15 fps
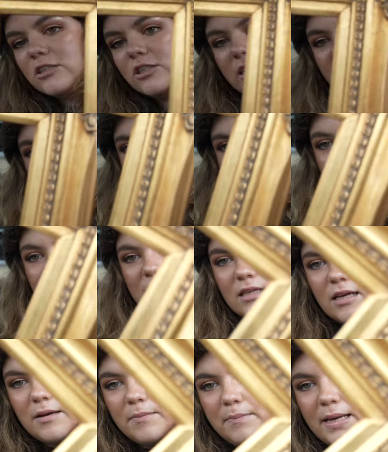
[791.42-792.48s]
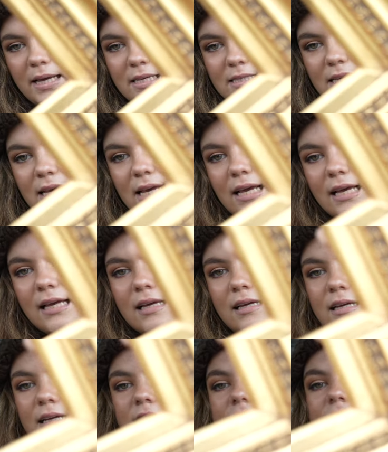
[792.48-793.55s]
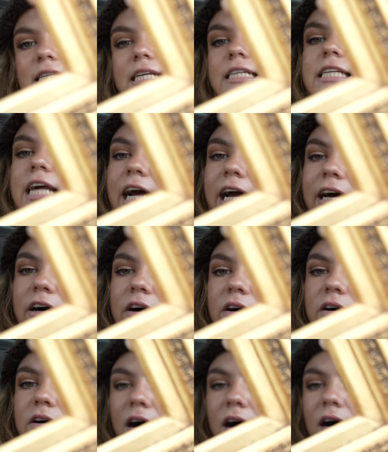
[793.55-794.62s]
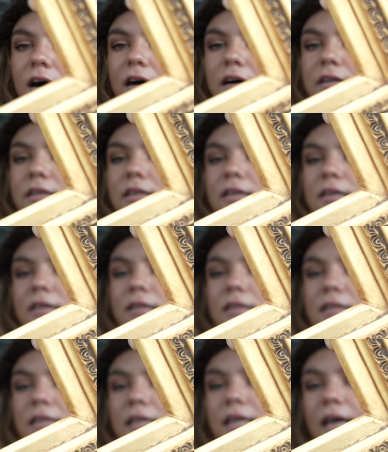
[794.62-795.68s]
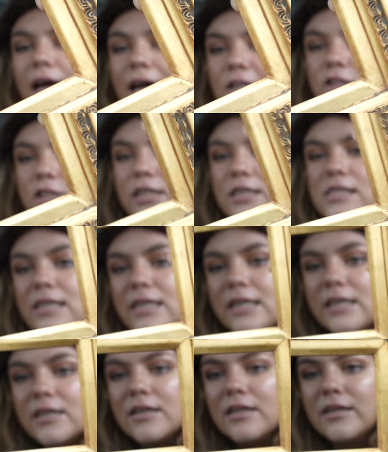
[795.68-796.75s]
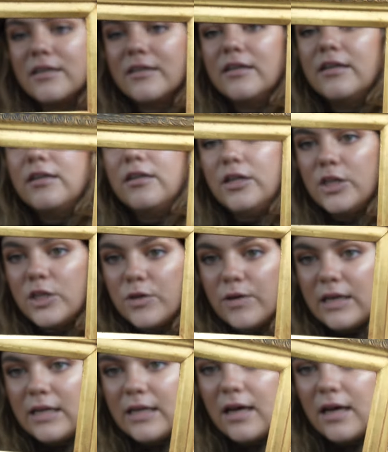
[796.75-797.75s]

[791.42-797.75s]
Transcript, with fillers: She has amazing detail on the edges here great